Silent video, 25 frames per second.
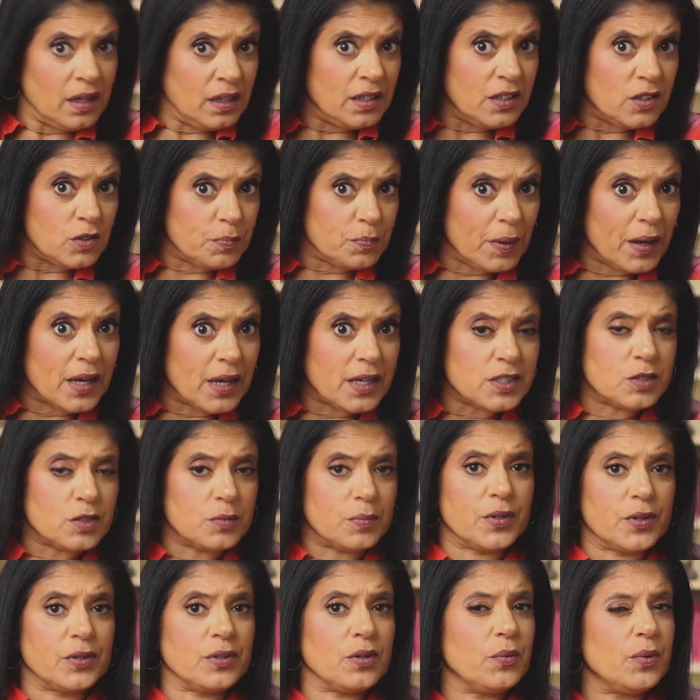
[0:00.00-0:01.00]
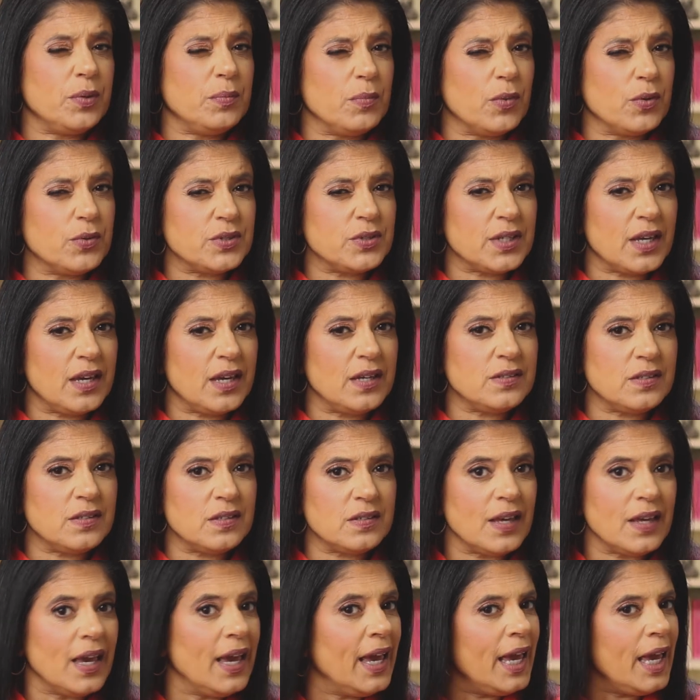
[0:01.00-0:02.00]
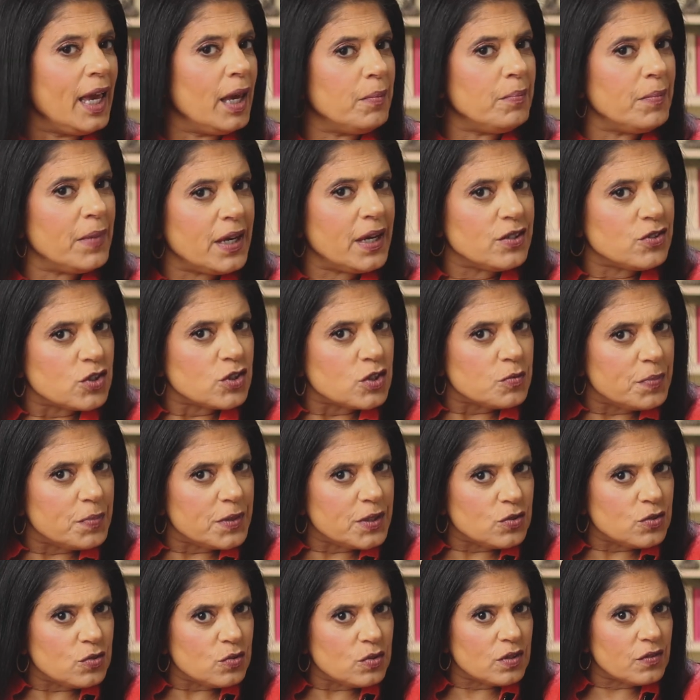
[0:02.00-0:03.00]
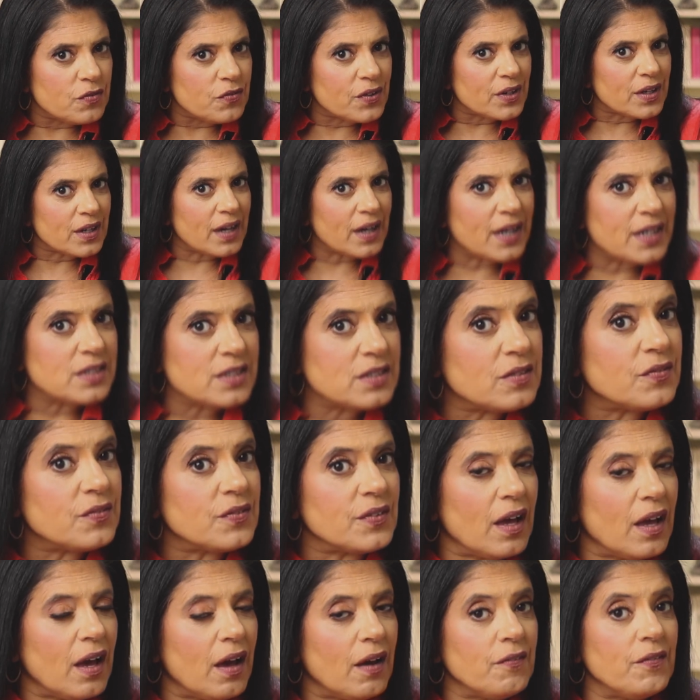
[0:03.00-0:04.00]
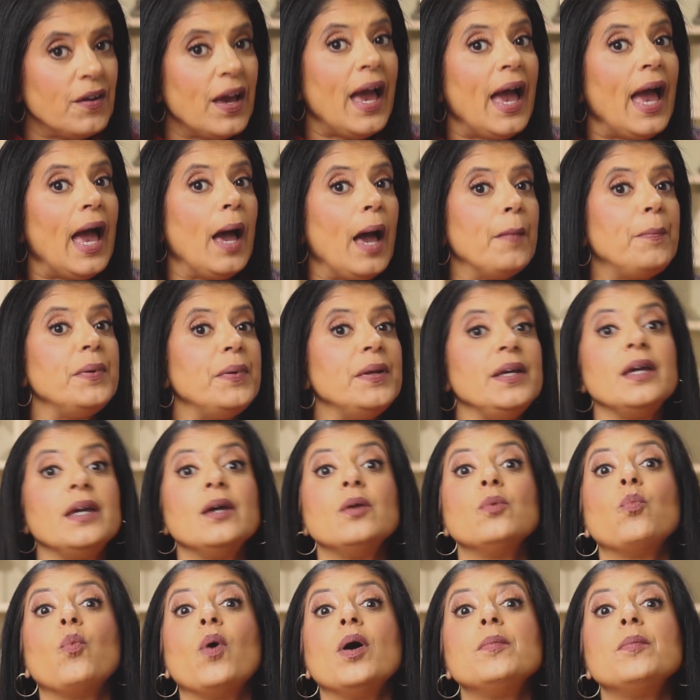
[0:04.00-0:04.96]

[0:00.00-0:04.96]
it is possible, though in most cases, it may just be two different kinds of love happening in